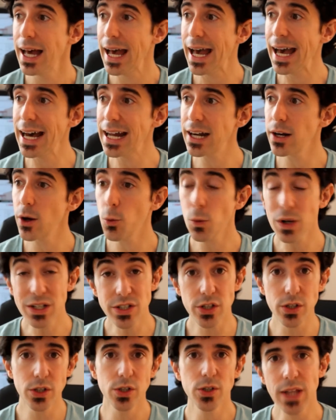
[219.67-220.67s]
And
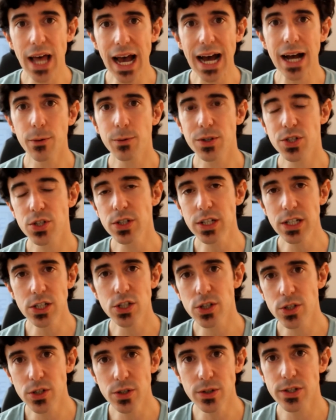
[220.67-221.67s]
once you do that, what you need
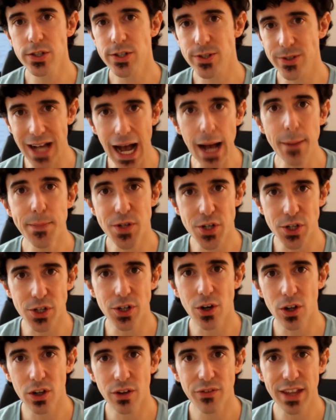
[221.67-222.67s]
to do is to capture
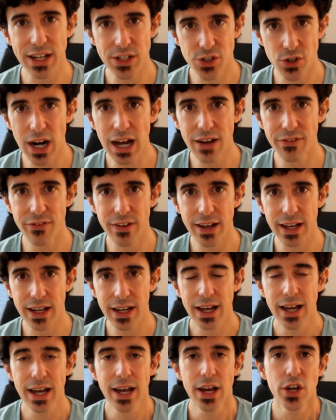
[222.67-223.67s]
all of that traffic.
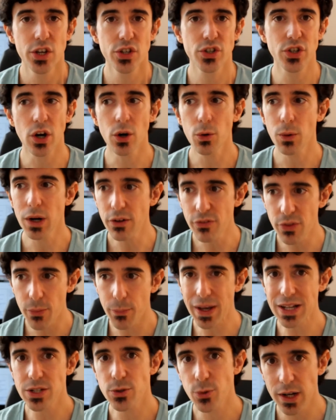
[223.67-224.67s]
So one of the
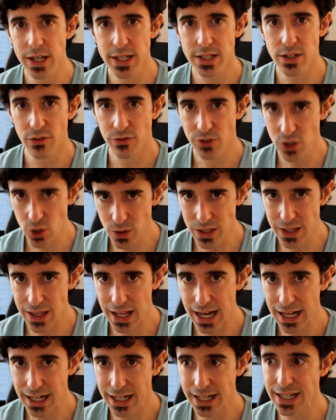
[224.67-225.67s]
best ways of doing
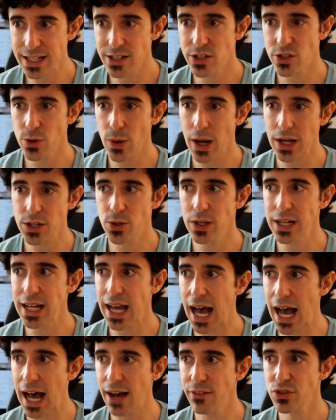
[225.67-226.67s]
that is to actually
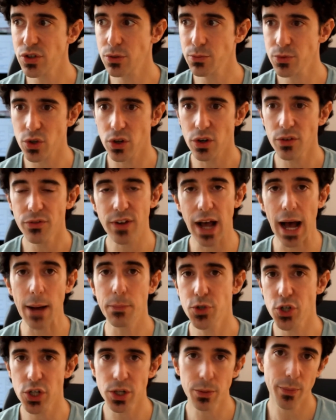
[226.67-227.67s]
have some sort of
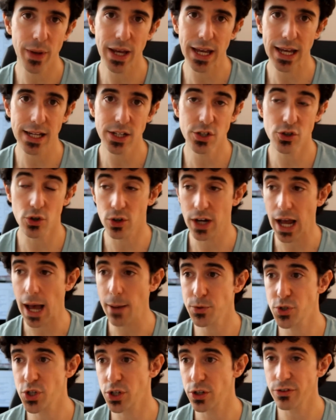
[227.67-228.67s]
capture page or
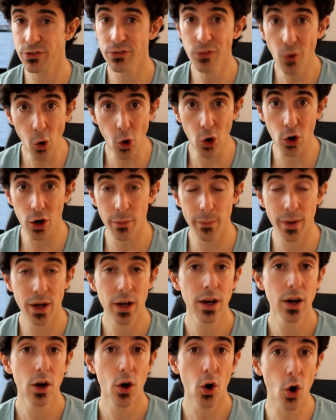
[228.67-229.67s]
capture form
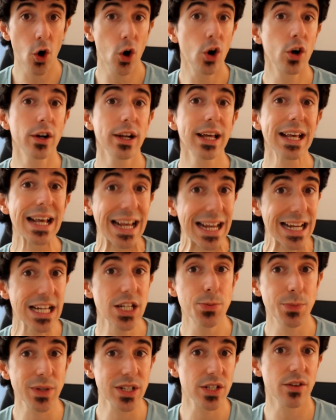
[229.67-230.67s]
on
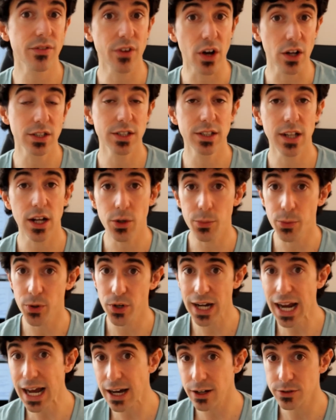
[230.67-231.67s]
each piece of content that you're
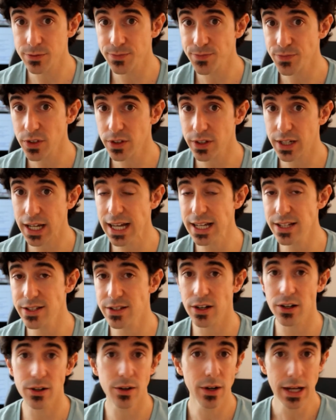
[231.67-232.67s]
putting out, okay?
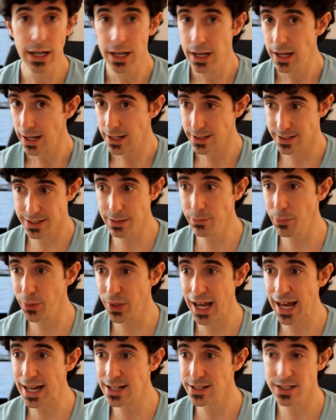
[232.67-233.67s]
So as simple
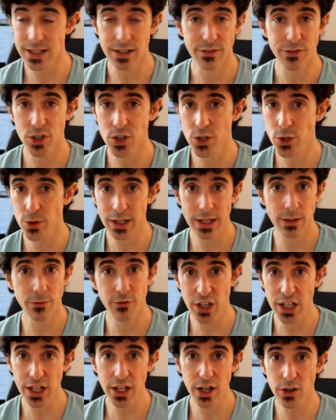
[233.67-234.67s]
as, if you're doing
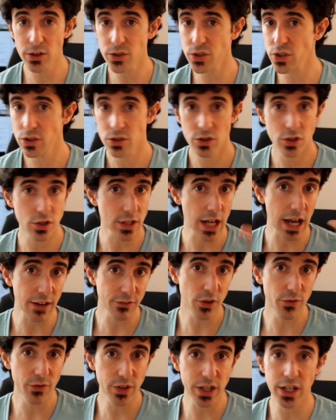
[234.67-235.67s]
videos, just have
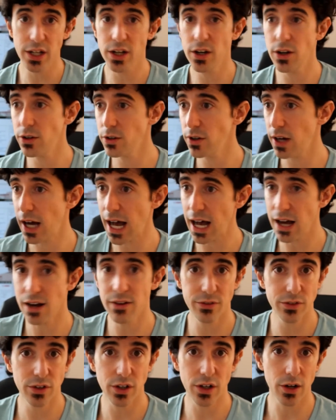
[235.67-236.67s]
your video,
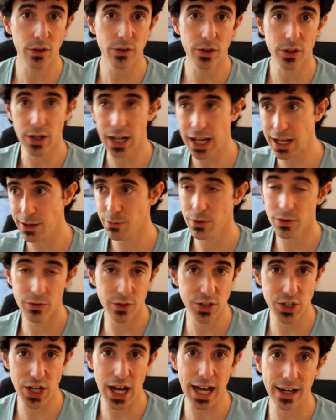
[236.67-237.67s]
have, you know, the name,
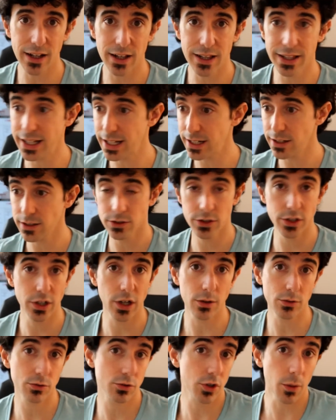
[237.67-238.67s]
the title, and then, you
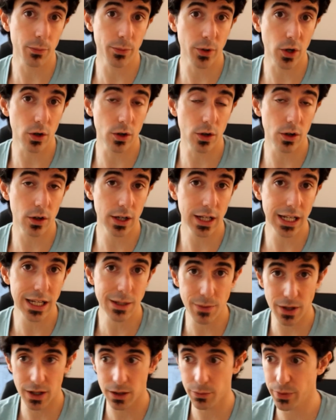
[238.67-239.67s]
know, drop your
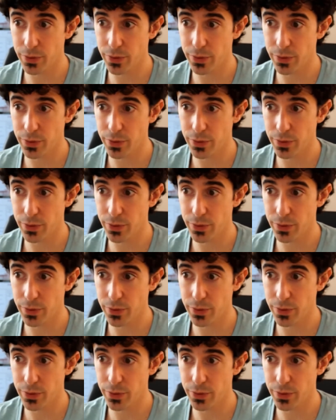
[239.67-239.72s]
email